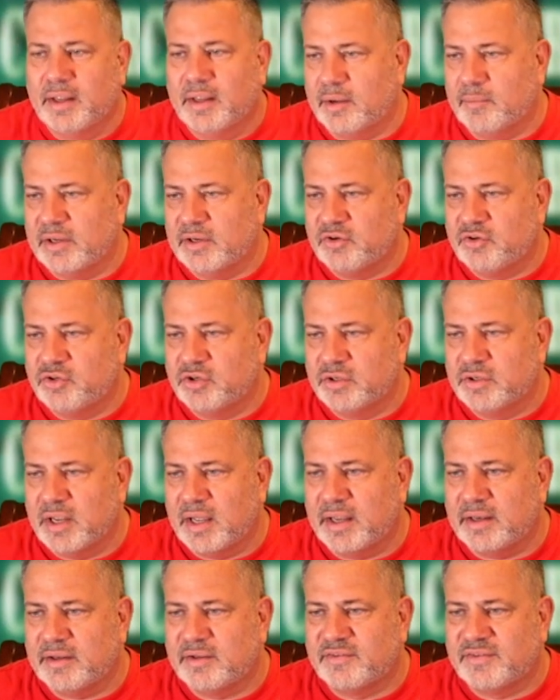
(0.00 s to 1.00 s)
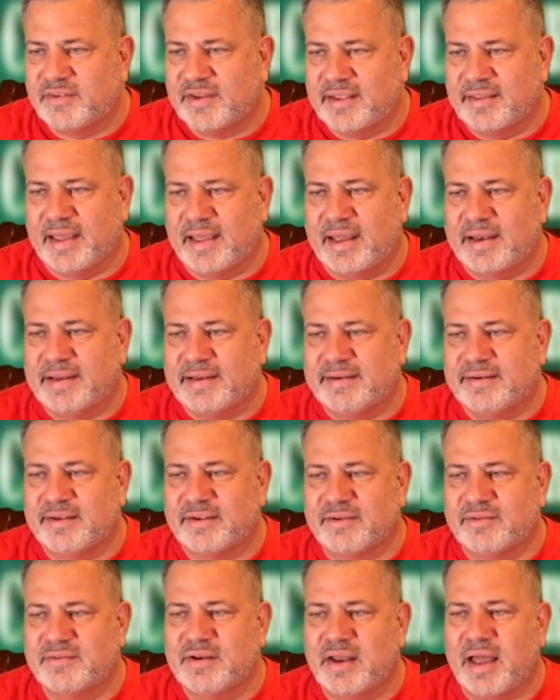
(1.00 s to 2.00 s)
It should not say that. It
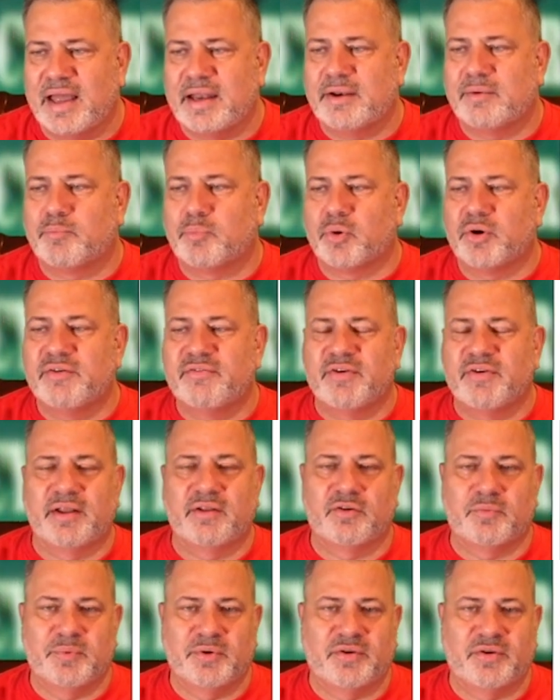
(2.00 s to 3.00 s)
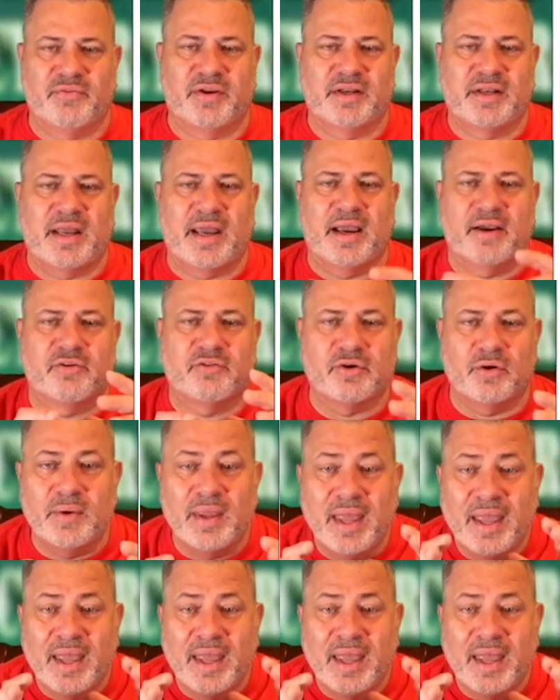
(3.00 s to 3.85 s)
does not prevent specific attacks. So